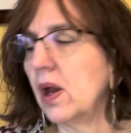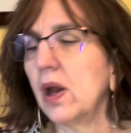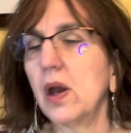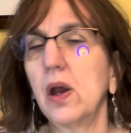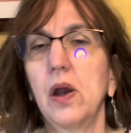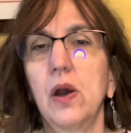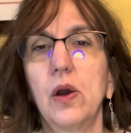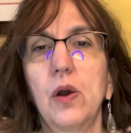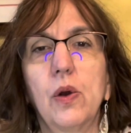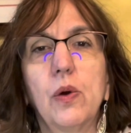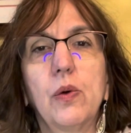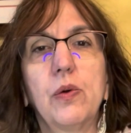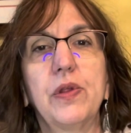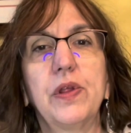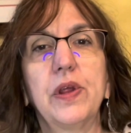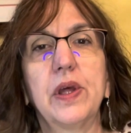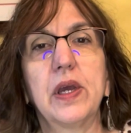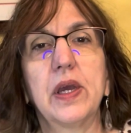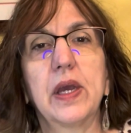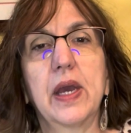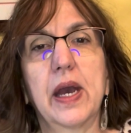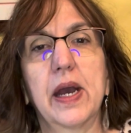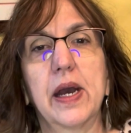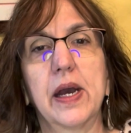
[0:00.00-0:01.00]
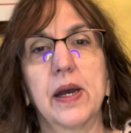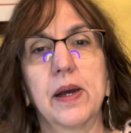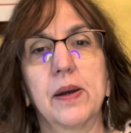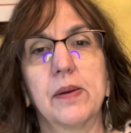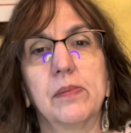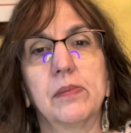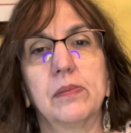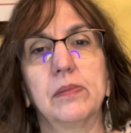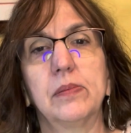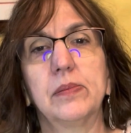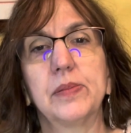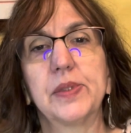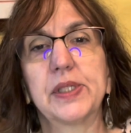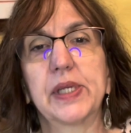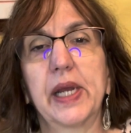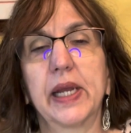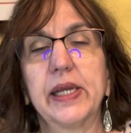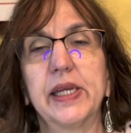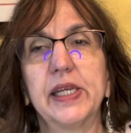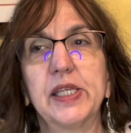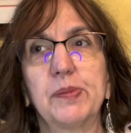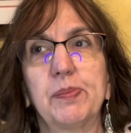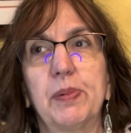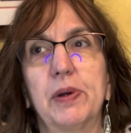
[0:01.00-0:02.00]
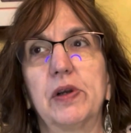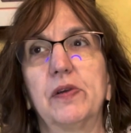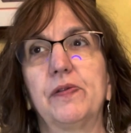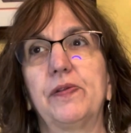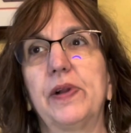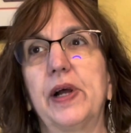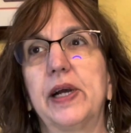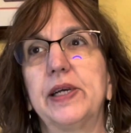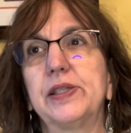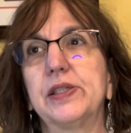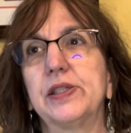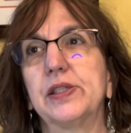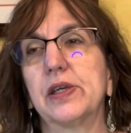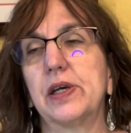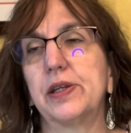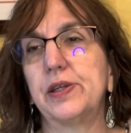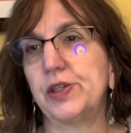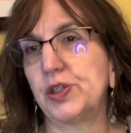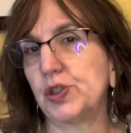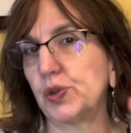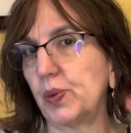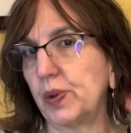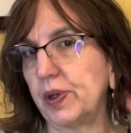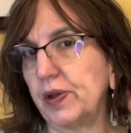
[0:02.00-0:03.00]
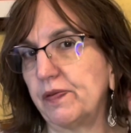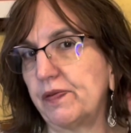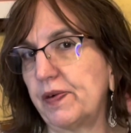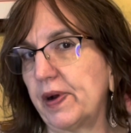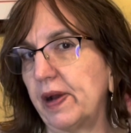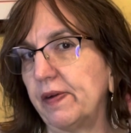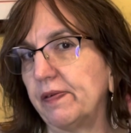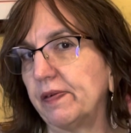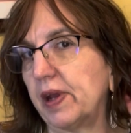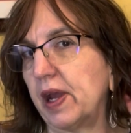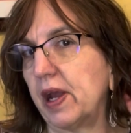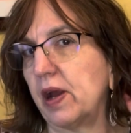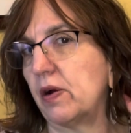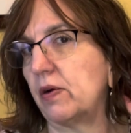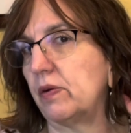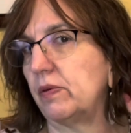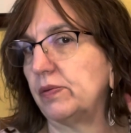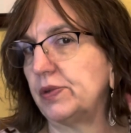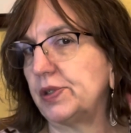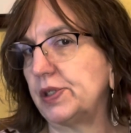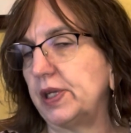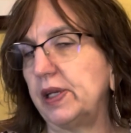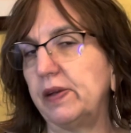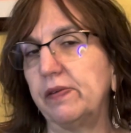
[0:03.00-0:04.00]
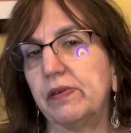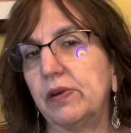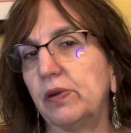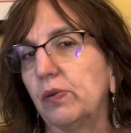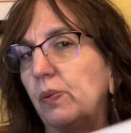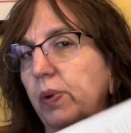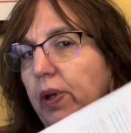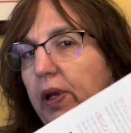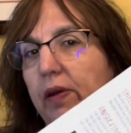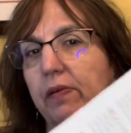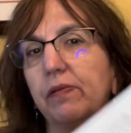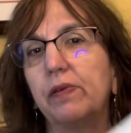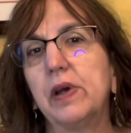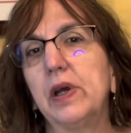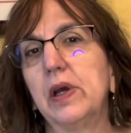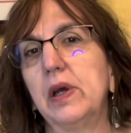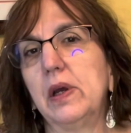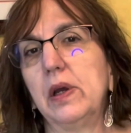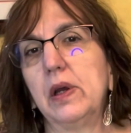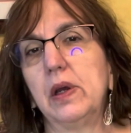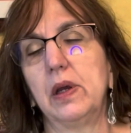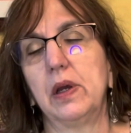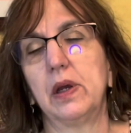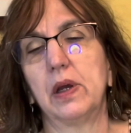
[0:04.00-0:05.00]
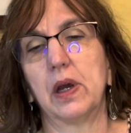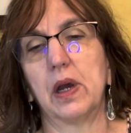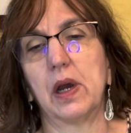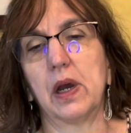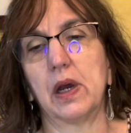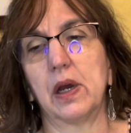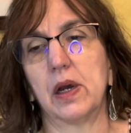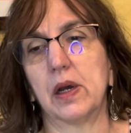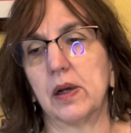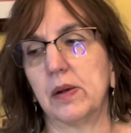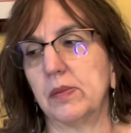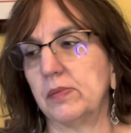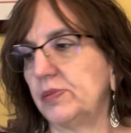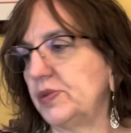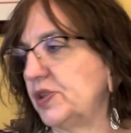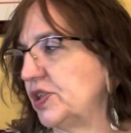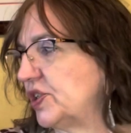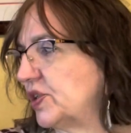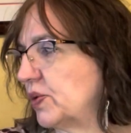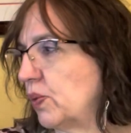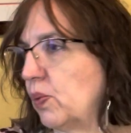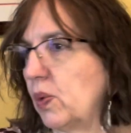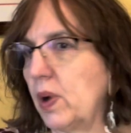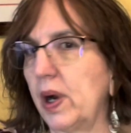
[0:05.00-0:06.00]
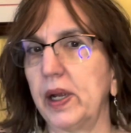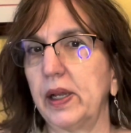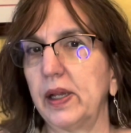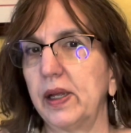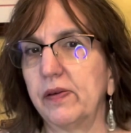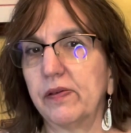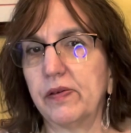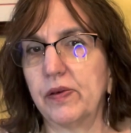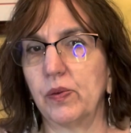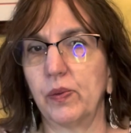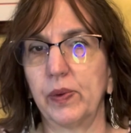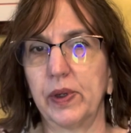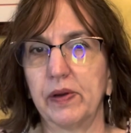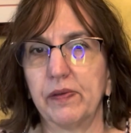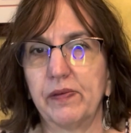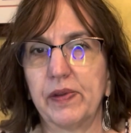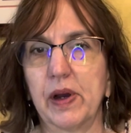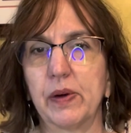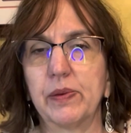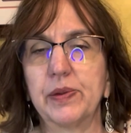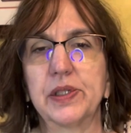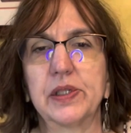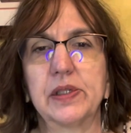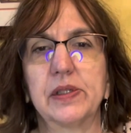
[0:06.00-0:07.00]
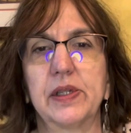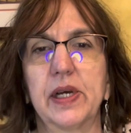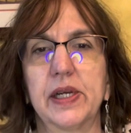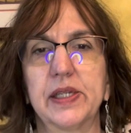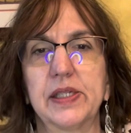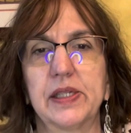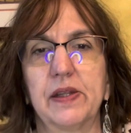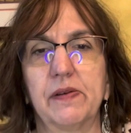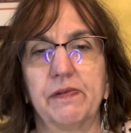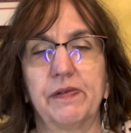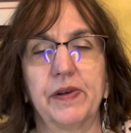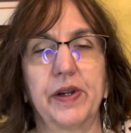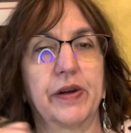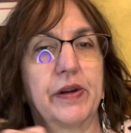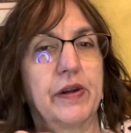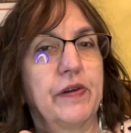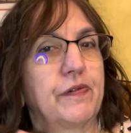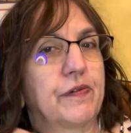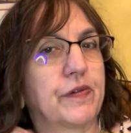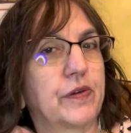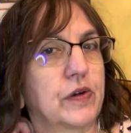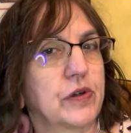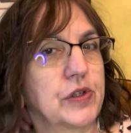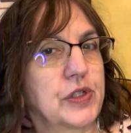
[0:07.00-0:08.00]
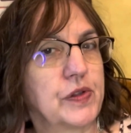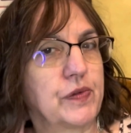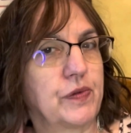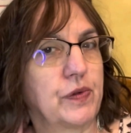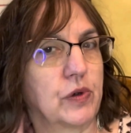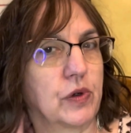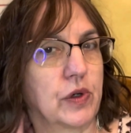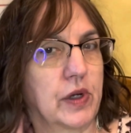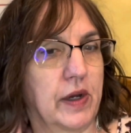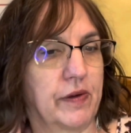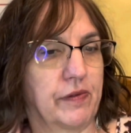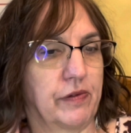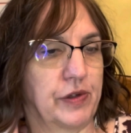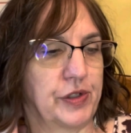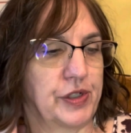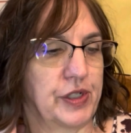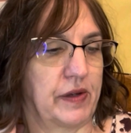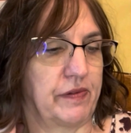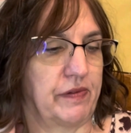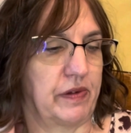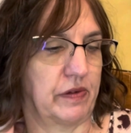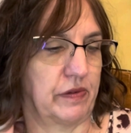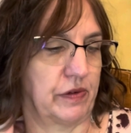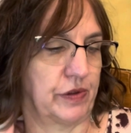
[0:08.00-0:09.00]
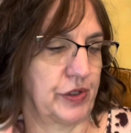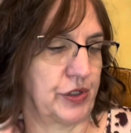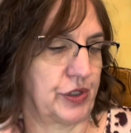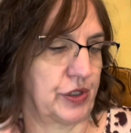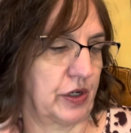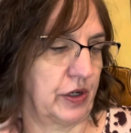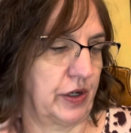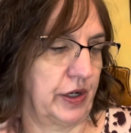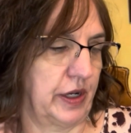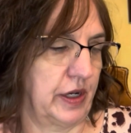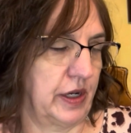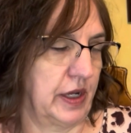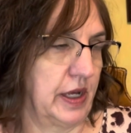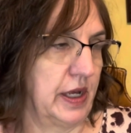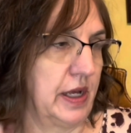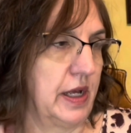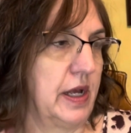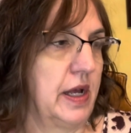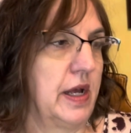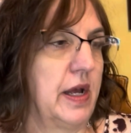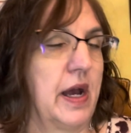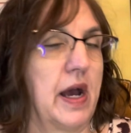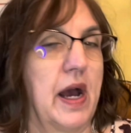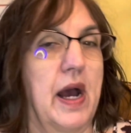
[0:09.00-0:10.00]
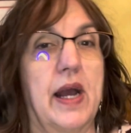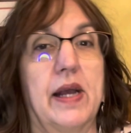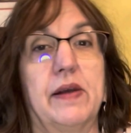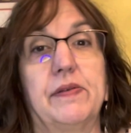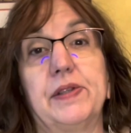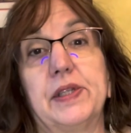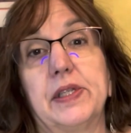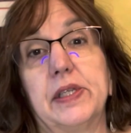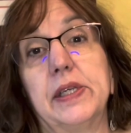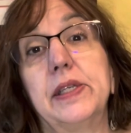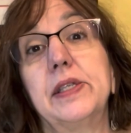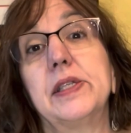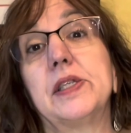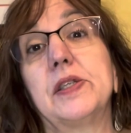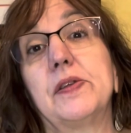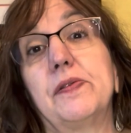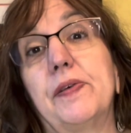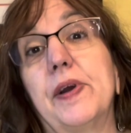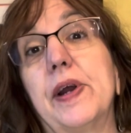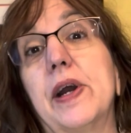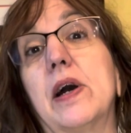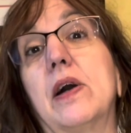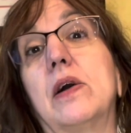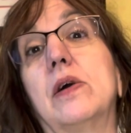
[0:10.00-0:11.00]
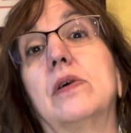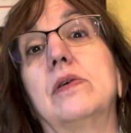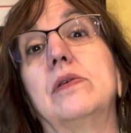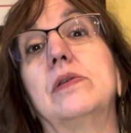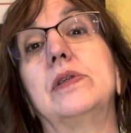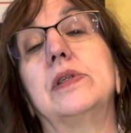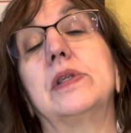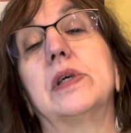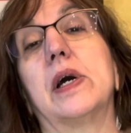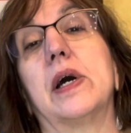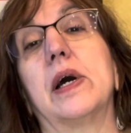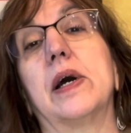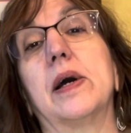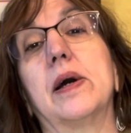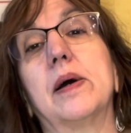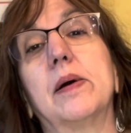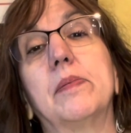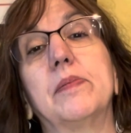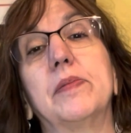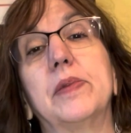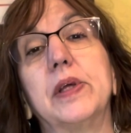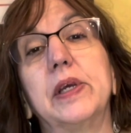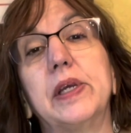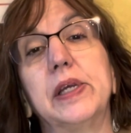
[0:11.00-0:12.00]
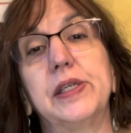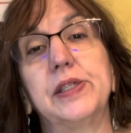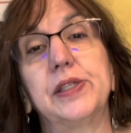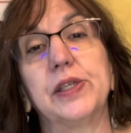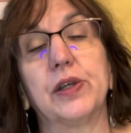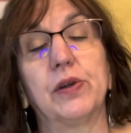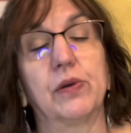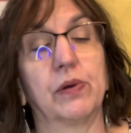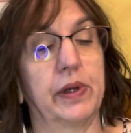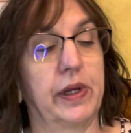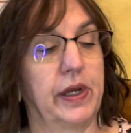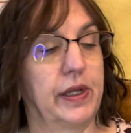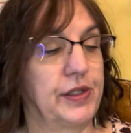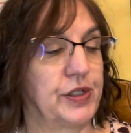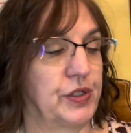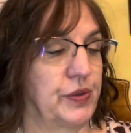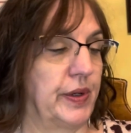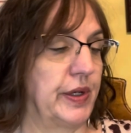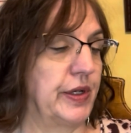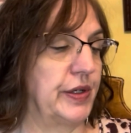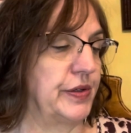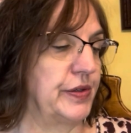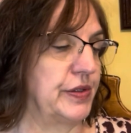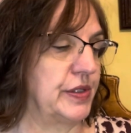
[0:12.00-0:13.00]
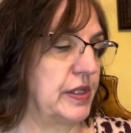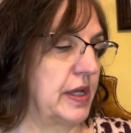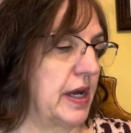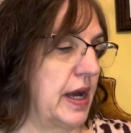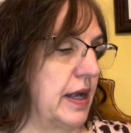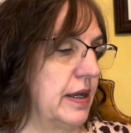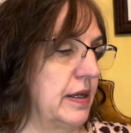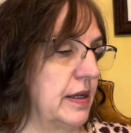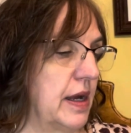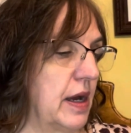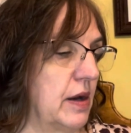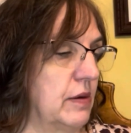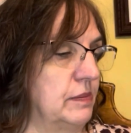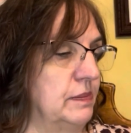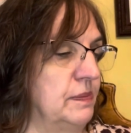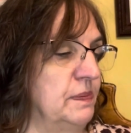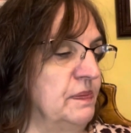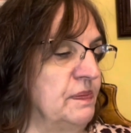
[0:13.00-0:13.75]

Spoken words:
Oh, the Psyche's Butterflies is on a 25 count even weave. Just a white even weave. That's the very first full coverage I've ever started. I have since found the easy grid, so I use that now.